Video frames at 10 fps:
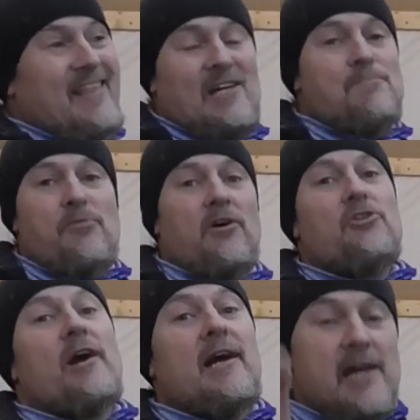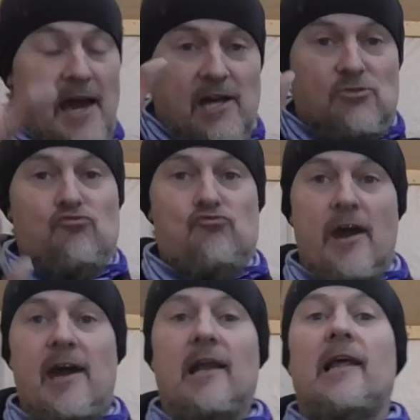This project is
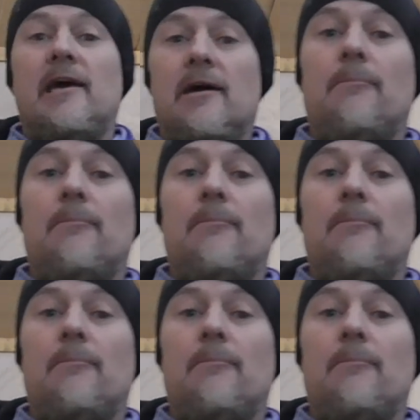really